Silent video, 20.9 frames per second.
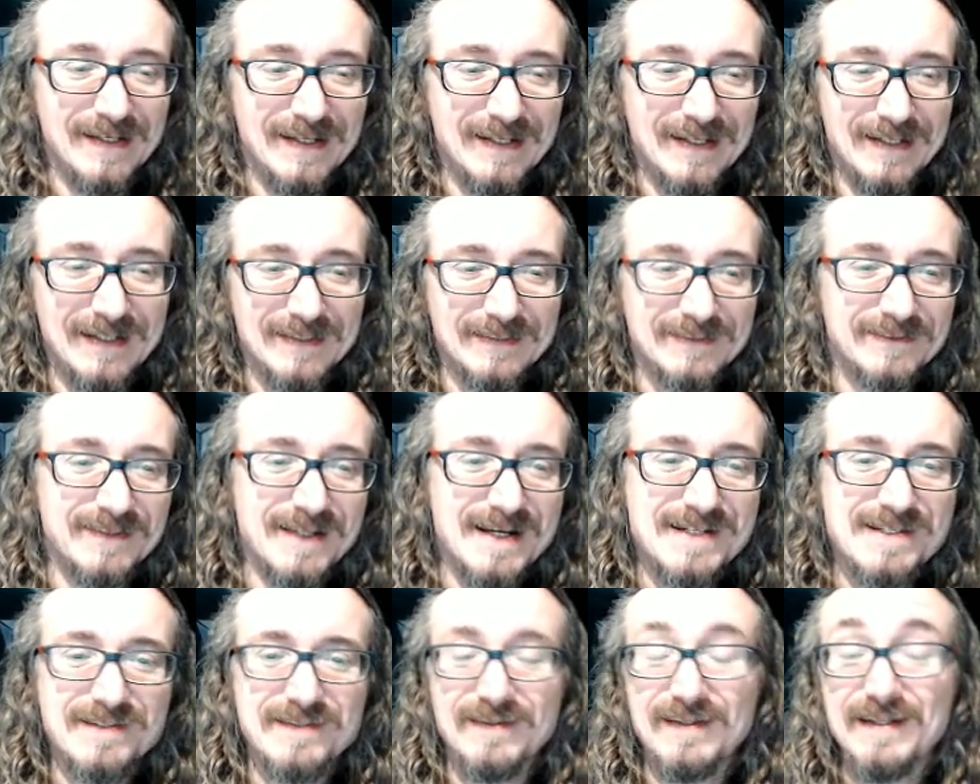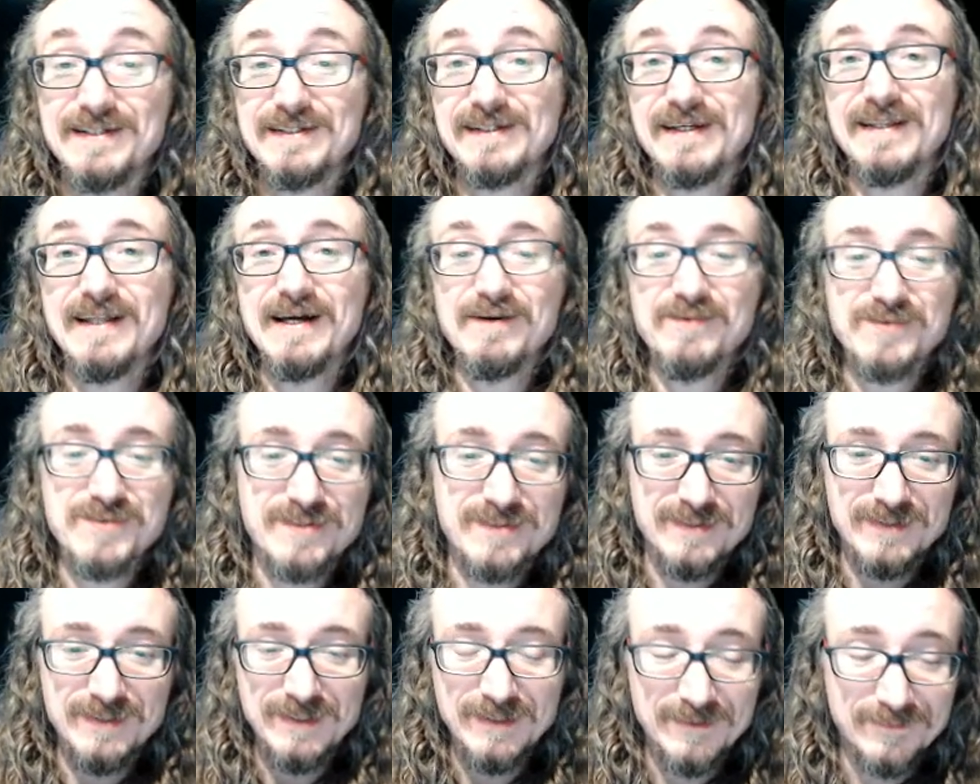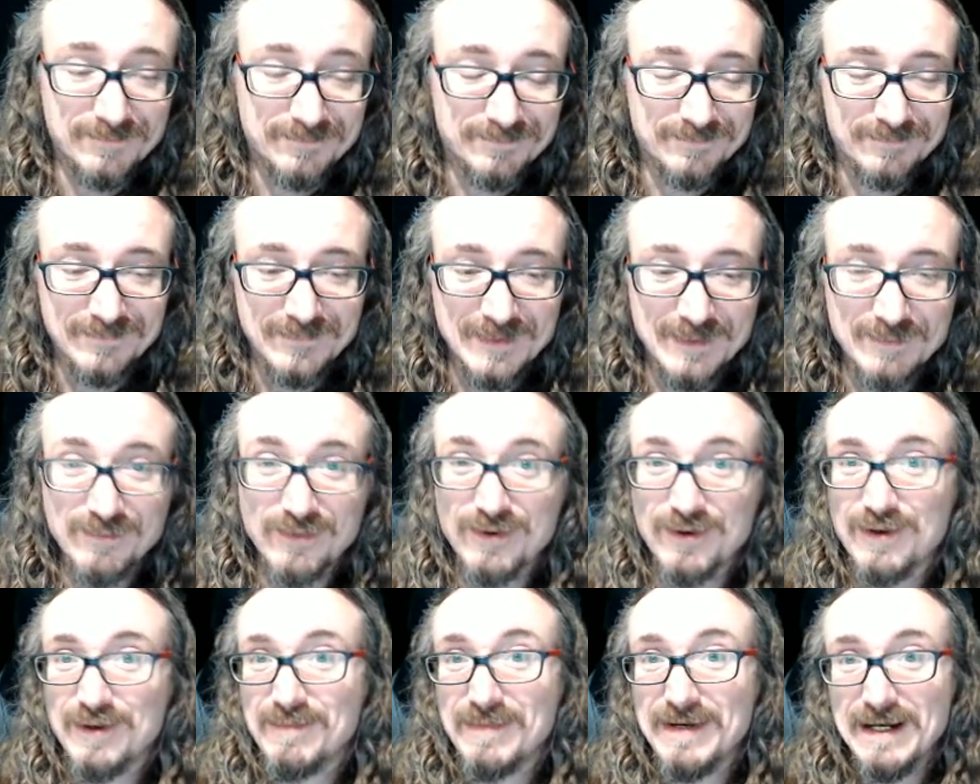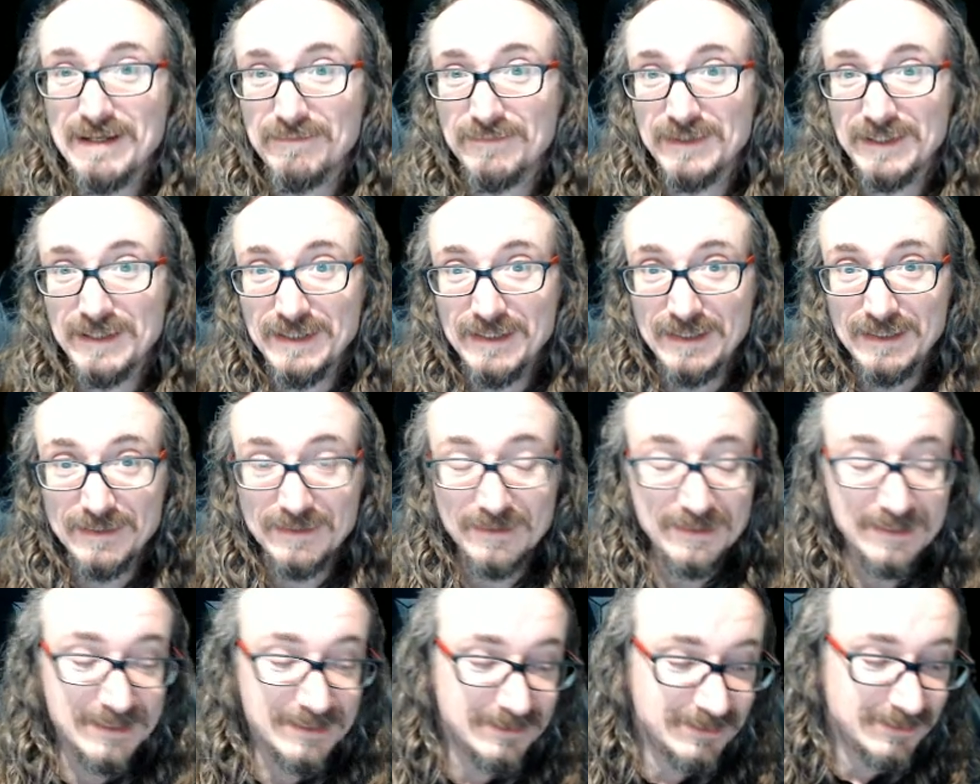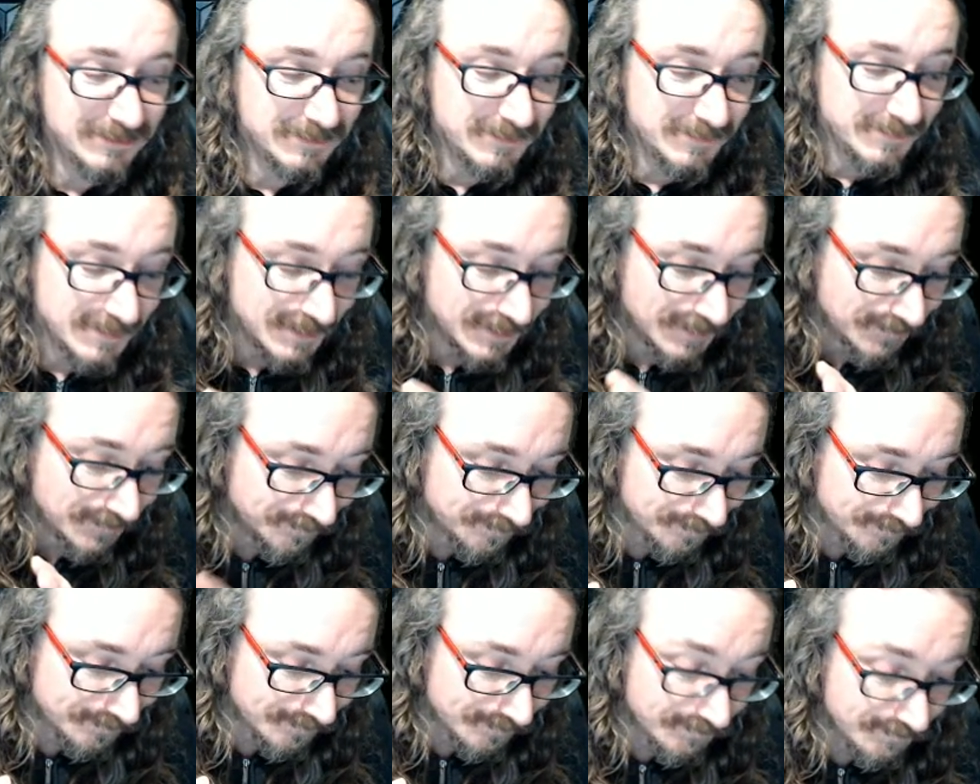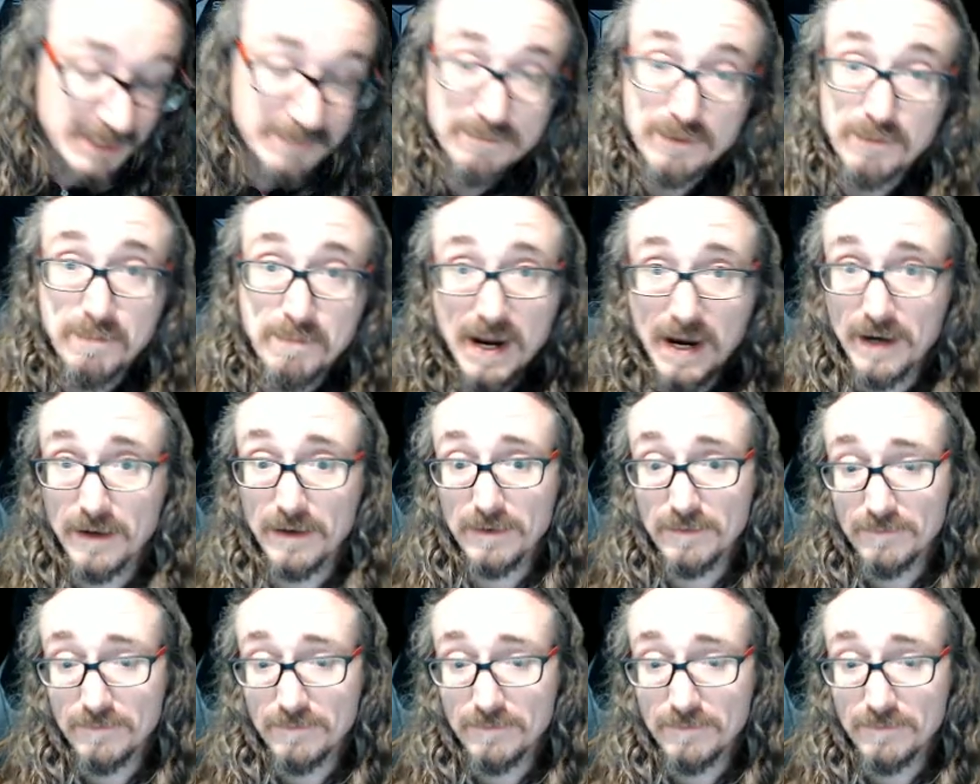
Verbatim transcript: Uh, so that's let's say that was the the moral might be you need to uh, be prepared.